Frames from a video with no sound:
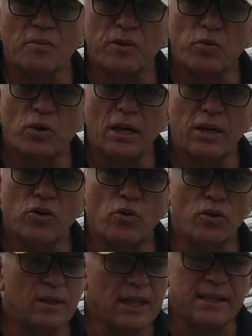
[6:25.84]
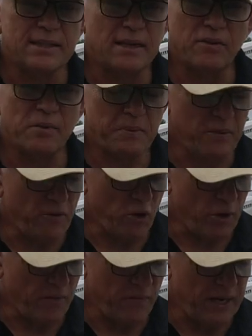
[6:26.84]
on them are really good. They seem to be
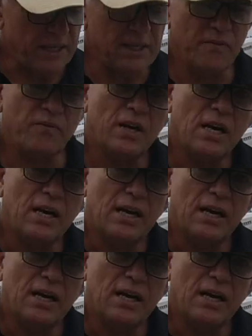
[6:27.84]
very effective.